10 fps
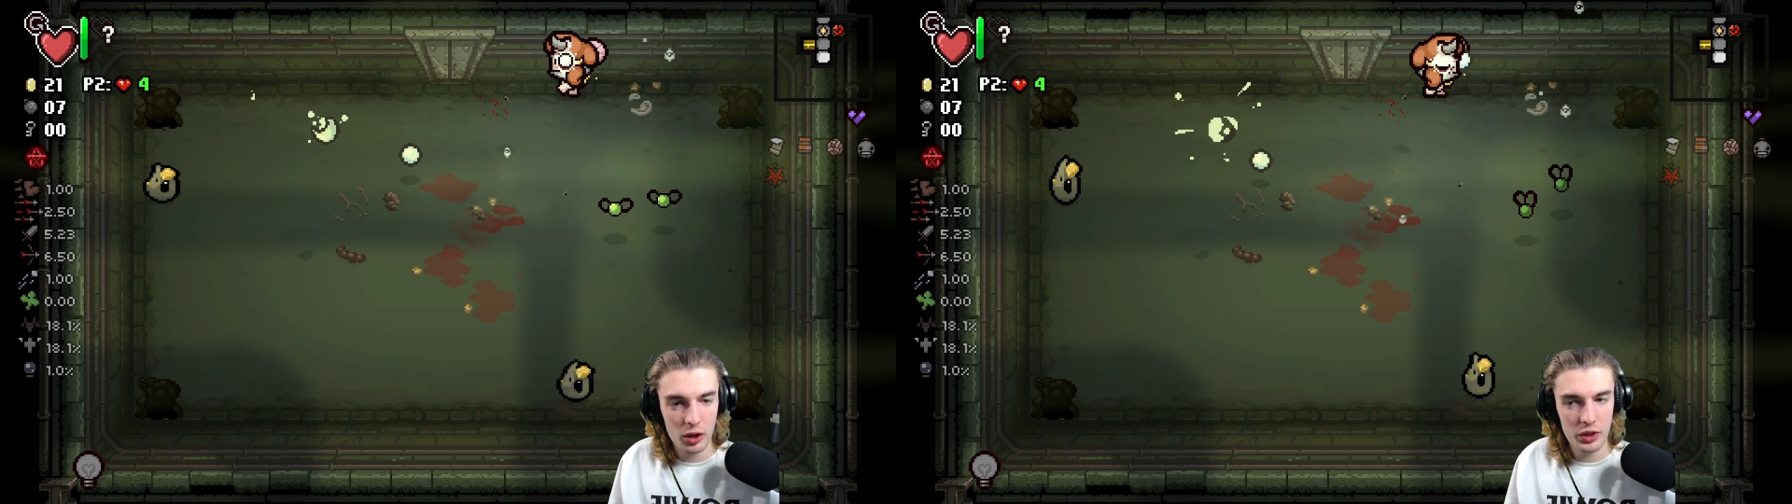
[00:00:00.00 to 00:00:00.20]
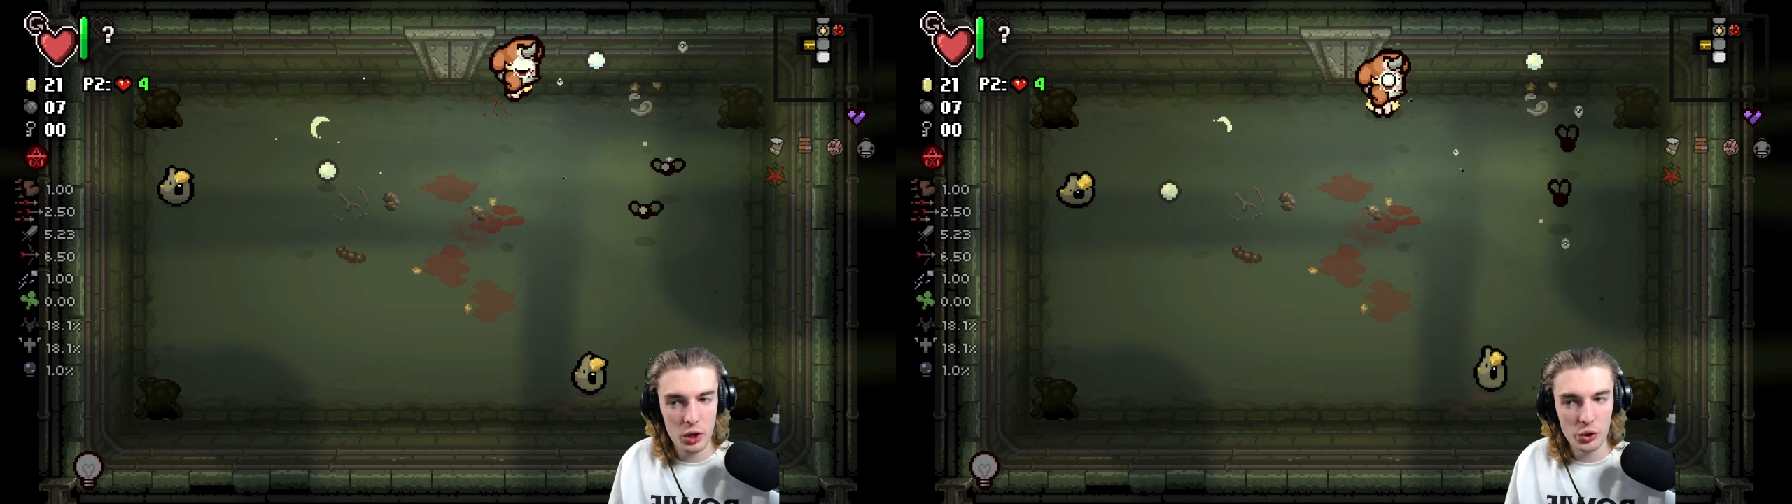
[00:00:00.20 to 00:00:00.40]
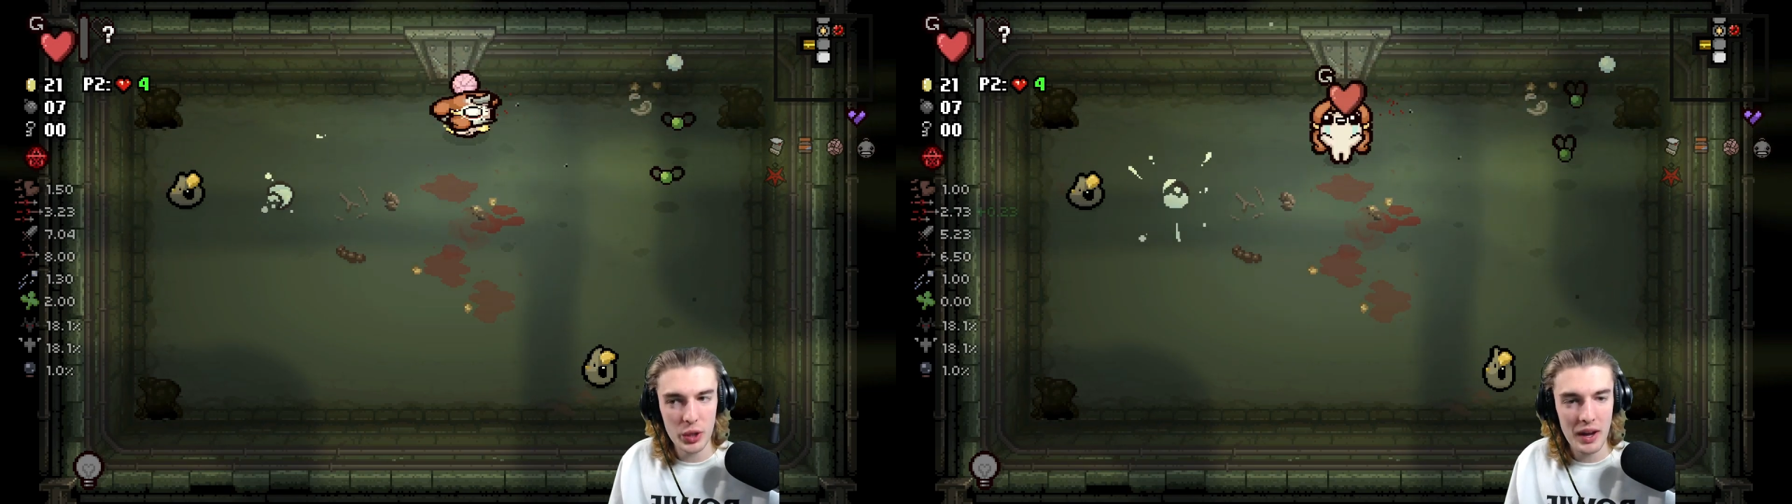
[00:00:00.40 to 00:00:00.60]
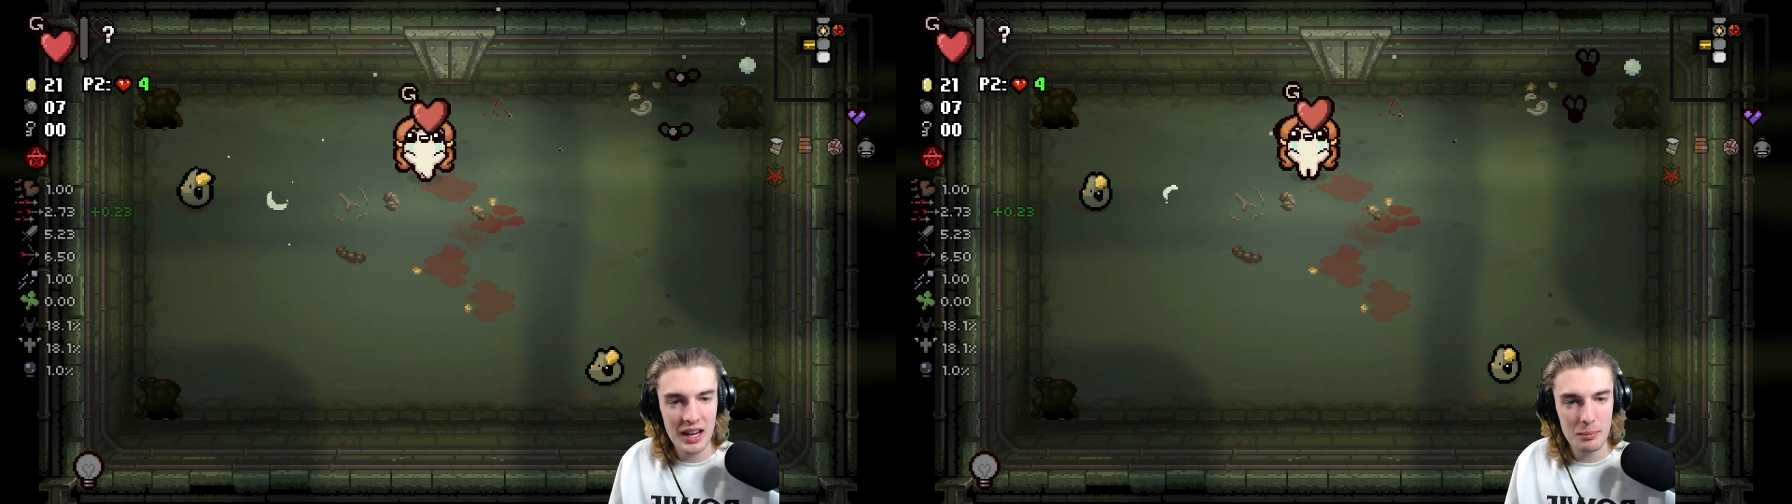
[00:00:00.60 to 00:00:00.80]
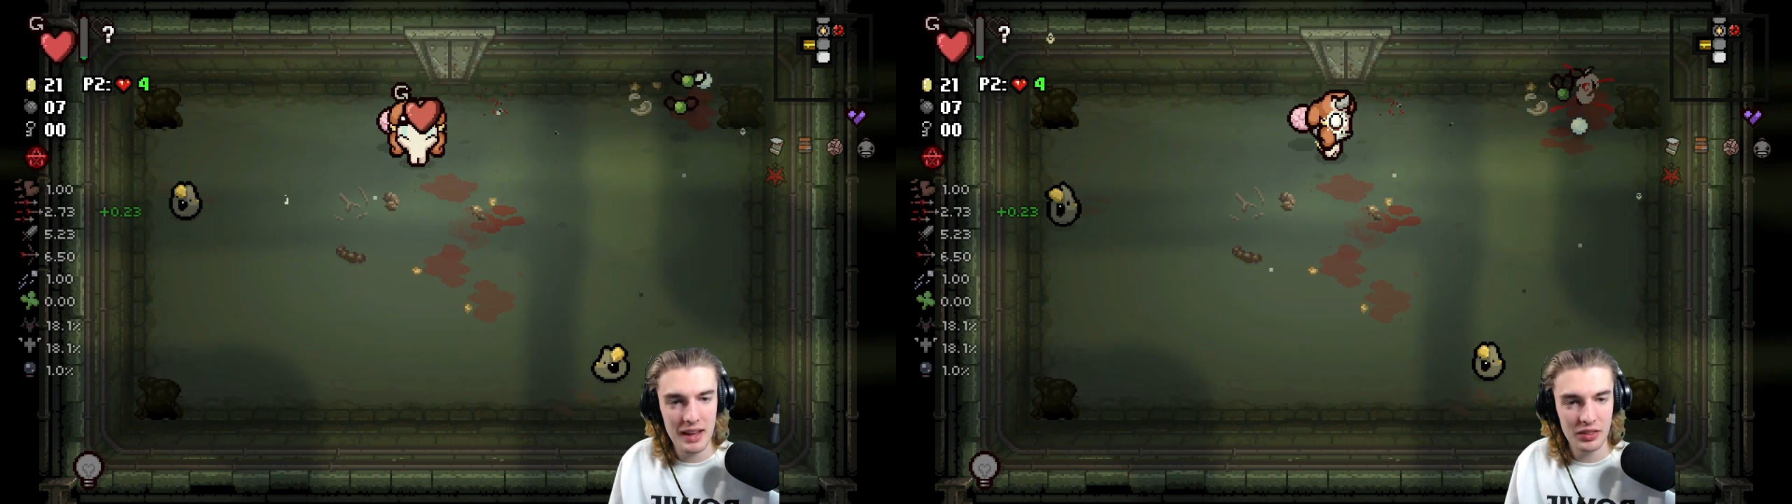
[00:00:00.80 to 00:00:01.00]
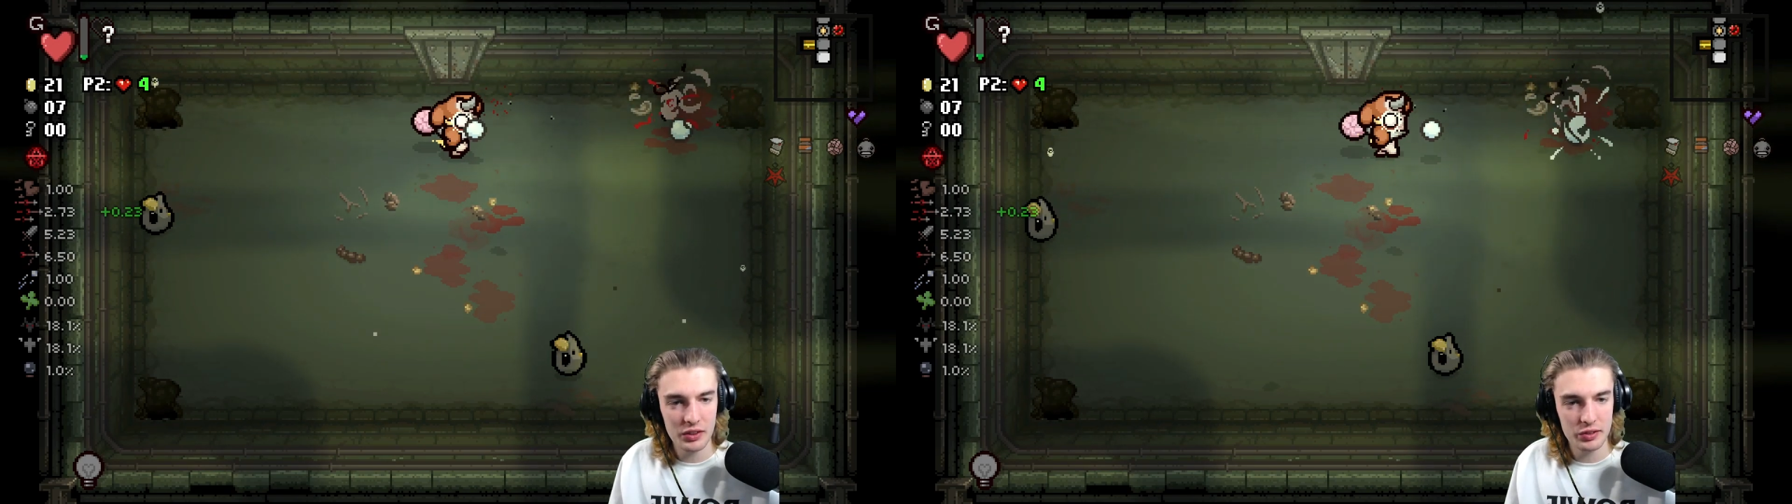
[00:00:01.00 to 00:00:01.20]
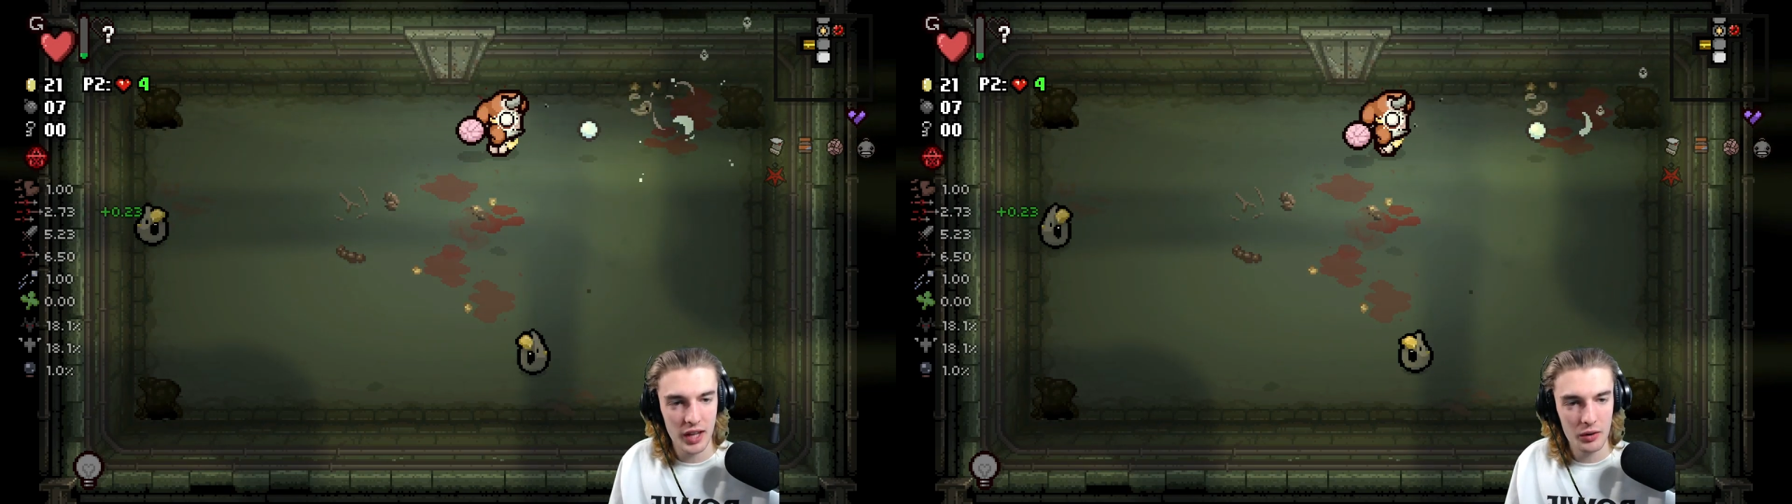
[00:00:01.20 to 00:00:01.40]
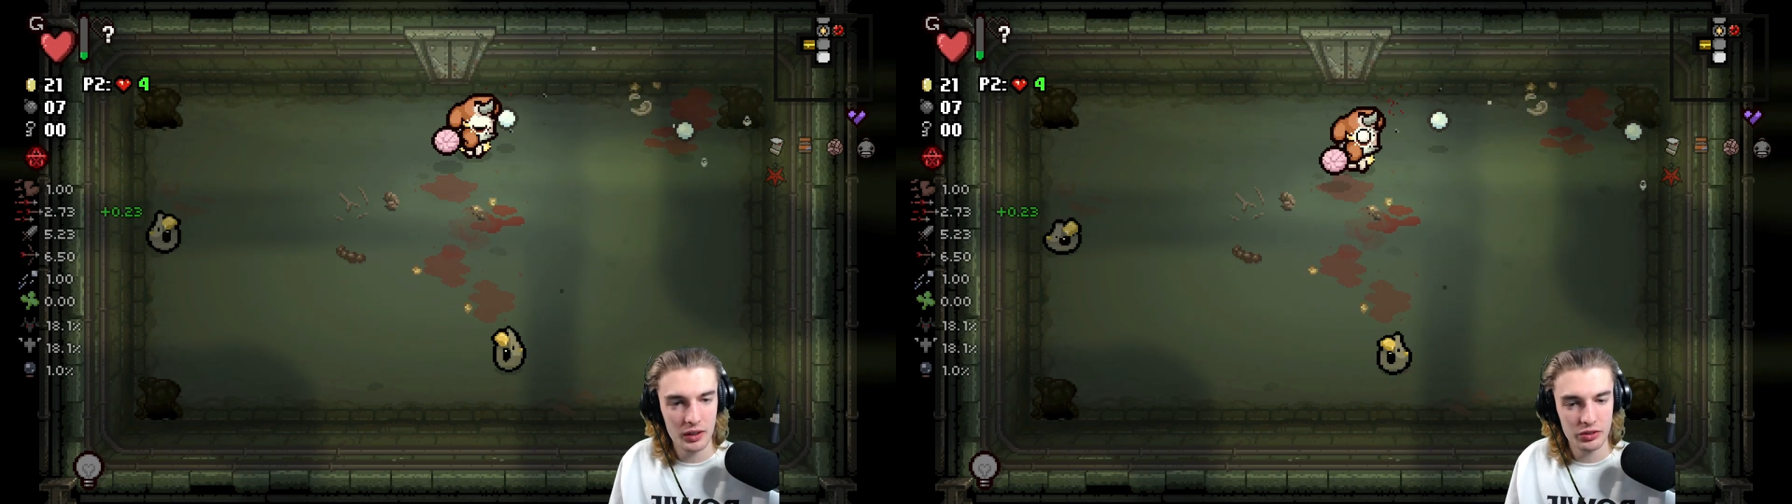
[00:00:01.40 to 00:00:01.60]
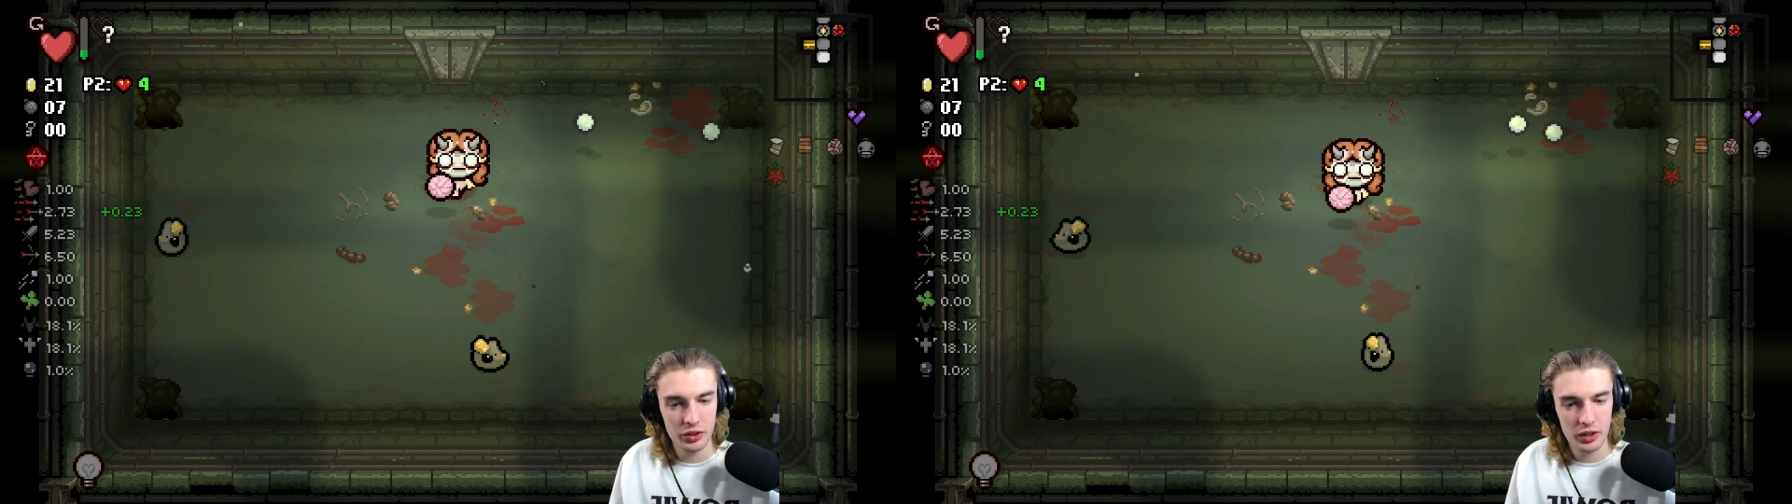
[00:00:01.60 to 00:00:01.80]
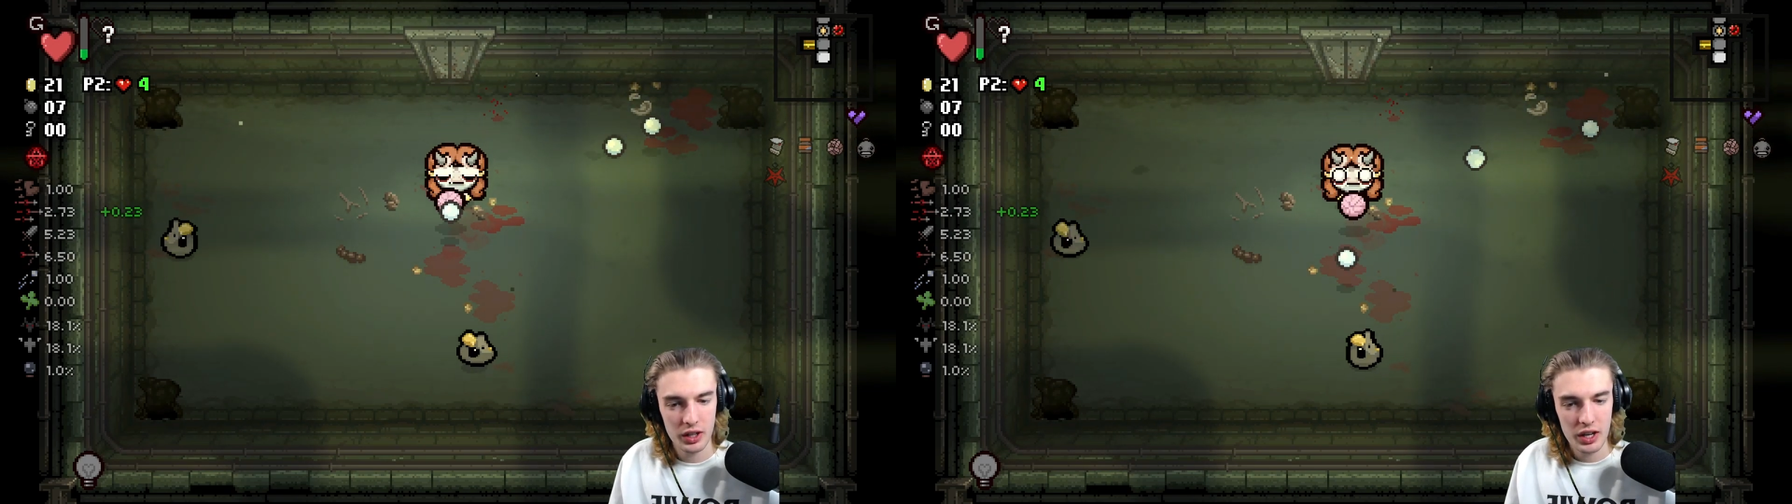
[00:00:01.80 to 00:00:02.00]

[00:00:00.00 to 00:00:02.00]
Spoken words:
the only way to make this character